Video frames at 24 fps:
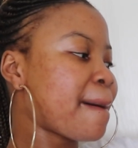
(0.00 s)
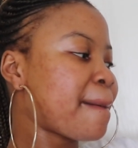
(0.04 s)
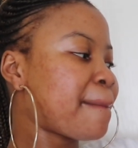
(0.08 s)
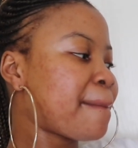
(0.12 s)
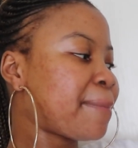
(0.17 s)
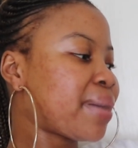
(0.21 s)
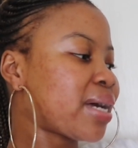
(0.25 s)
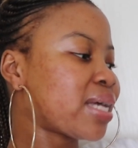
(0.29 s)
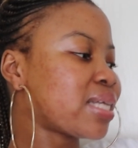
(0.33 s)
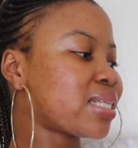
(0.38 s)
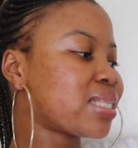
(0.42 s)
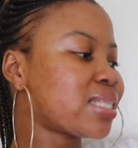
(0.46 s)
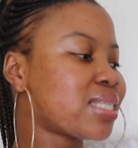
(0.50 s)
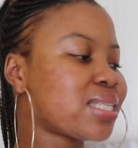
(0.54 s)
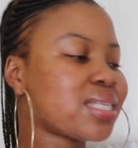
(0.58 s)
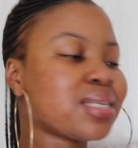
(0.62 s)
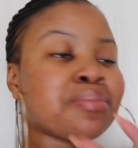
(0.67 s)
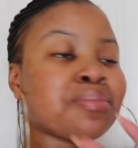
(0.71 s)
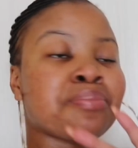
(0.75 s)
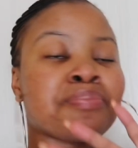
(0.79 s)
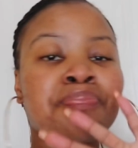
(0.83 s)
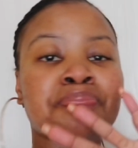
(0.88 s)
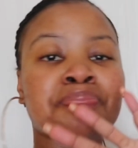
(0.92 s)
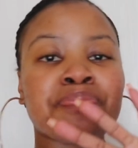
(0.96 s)
But
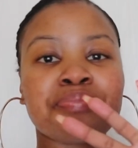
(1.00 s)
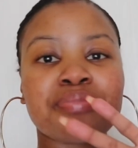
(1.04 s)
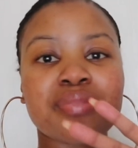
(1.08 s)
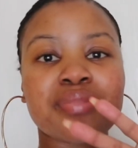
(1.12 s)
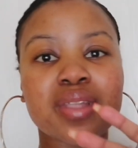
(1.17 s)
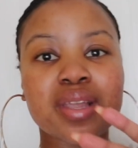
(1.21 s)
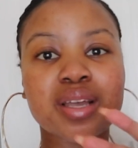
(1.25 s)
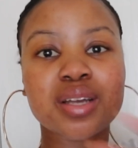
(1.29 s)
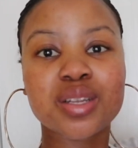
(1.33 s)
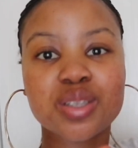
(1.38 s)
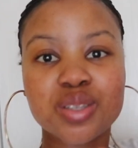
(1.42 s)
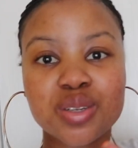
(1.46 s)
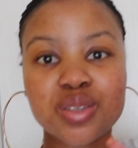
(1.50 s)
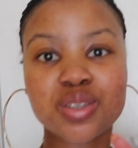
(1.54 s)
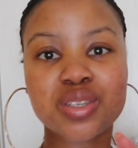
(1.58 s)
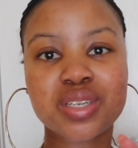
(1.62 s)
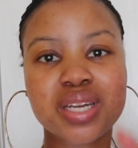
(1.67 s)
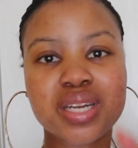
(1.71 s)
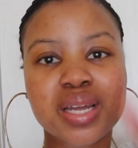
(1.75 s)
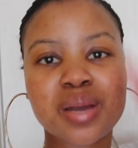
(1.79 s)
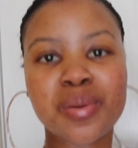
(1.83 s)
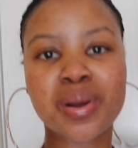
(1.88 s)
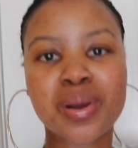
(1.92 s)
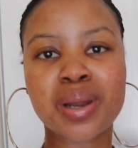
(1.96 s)
so
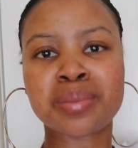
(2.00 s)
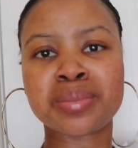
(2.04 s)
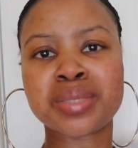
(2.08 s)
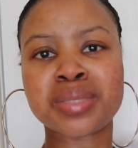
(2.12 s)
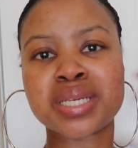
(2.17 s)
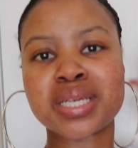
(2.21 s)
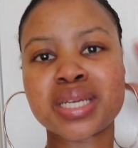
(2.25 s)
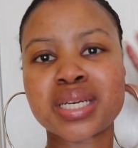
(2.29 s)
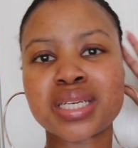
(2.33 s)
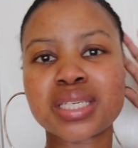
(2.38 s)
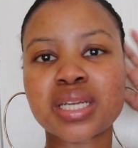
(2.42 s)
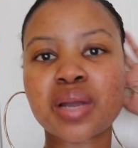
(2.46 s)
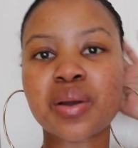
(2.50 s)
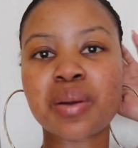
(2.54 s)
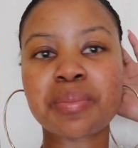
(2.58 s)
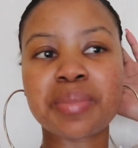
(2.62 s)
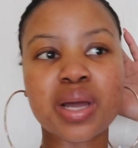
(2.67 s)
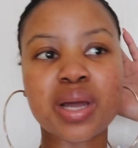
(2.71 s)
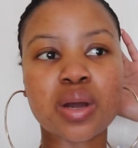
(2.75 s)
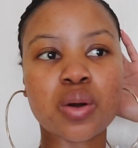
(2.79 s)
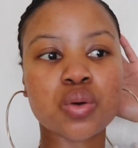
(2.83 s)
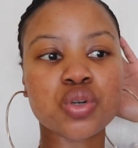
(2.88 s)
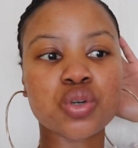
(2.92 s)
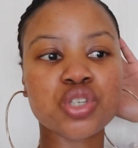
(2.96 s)
today while I'm taking a shower, I'm
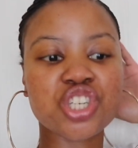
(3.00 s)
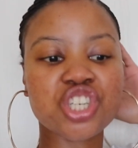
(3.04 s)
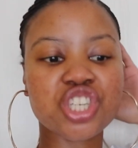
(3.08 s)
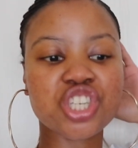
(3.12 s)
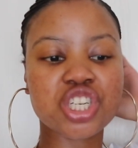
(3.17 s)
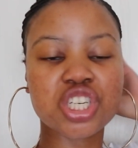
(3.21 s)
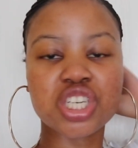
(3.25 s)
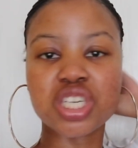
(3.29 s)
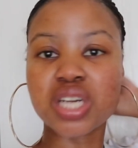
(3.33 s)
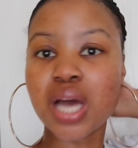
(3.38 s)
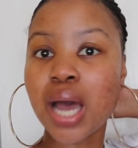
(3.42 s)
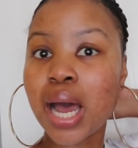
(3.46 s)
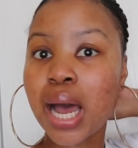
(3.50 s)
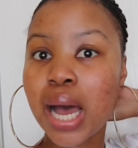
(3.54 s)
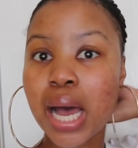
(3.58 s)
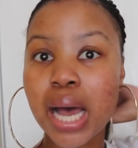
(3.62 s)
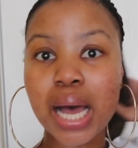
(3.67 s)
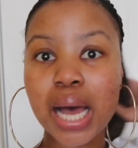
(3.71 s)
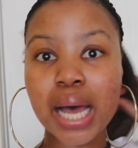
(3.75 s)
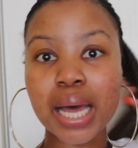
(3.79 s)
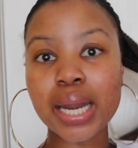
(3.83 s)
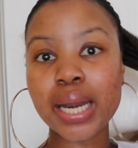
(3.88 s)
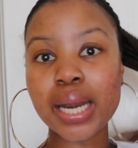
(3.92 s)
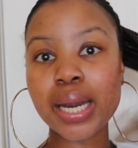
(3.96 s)
like, oh shit,
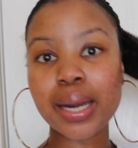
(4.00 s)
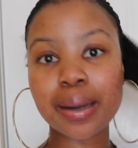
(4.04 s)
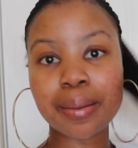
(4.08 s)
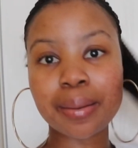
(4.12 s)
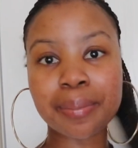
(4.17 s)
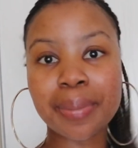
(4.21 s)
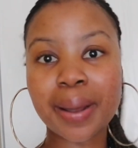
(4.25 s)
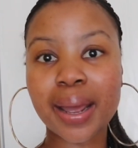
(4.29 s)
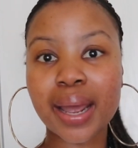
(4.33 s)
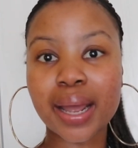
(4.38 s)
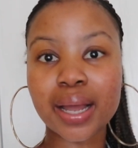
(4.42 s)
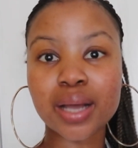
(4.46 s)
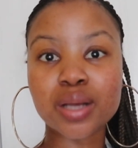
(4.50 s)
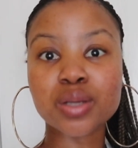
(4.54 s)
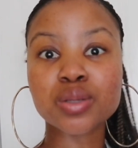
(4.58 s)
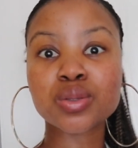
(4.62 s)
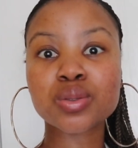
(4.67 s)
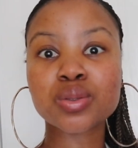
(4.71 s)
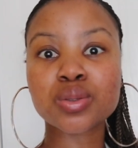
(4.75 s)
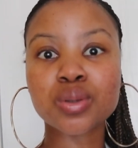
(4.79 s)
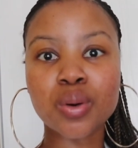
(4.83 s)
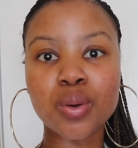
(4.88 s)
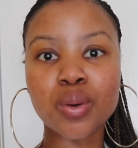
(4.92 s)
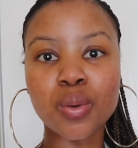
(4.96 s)
I didn't pack
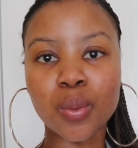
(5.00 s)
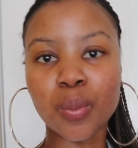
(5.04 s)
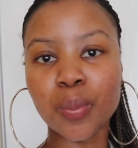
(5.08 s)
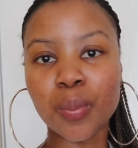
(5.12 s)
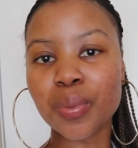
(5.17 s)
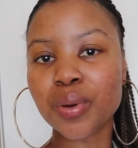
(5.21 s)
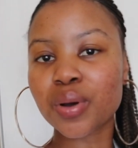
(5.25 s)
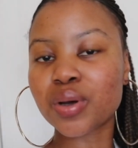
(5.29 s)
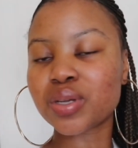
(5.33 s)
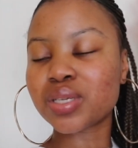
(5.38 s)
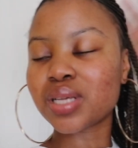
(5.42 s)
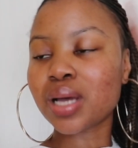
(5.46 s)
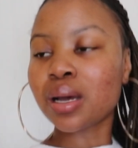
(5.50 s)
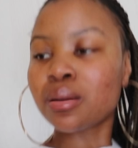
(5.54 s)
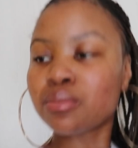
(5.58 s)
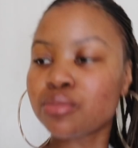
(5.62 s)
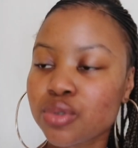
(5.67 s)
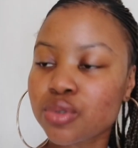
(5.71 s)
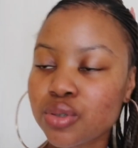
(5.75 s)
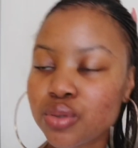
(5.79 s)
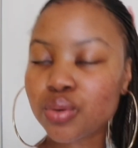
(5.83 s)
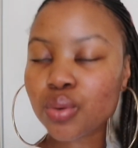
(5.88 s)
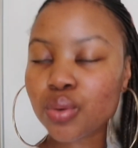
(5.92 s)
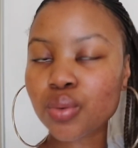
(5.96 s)
soap because I'm
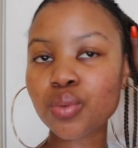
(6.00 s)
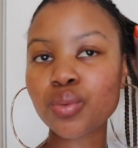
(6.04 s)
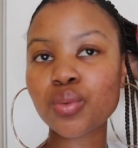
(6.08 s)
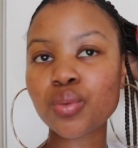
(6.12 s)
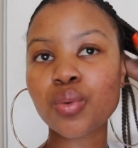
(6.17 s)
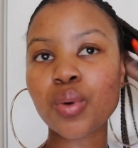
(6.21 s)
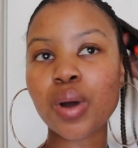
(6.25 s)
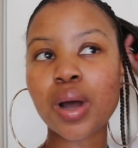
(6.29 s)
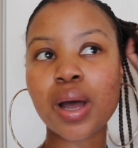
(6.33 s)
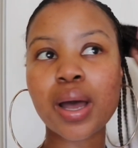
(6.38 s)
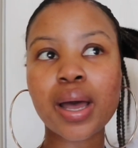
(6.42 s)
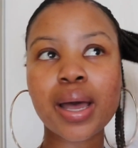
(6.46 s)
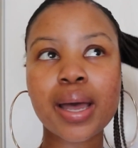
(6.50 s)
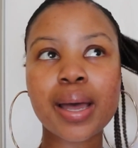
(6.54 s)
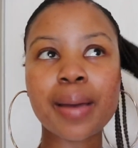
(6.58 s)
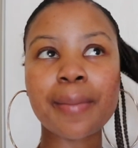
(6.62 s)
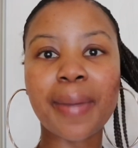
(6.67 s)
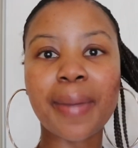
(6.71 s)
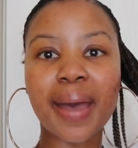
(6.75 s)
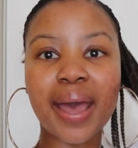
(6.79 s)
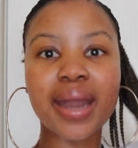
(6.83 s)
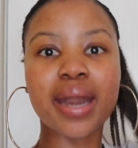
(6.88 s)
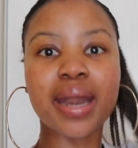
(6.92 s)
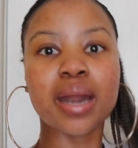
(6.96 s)
so
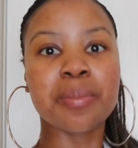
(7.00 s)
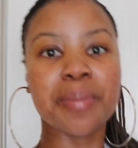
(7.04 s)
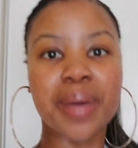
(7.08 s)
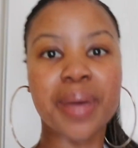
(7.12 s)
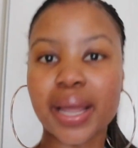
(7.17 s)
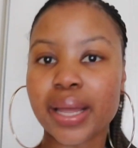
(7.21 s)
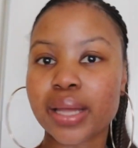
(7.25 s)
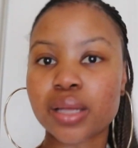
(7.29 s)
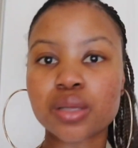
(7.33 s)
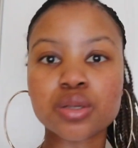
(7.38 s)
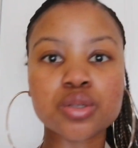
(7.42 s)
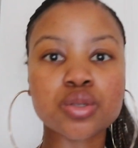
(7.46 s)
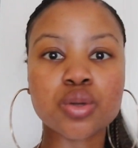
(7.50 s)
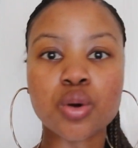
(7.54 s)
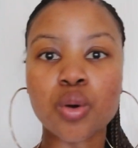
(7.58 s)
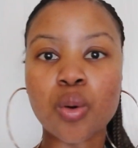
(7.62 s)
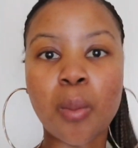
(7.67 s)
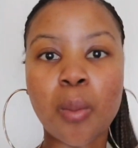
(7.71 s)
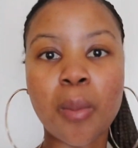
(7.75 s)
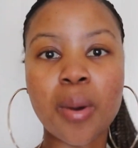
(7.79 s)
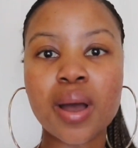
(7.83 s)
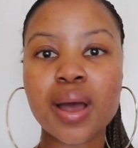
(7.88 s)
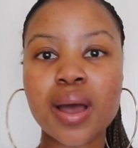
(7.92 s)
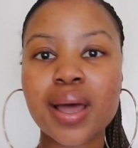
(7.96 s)
bad at packing soap.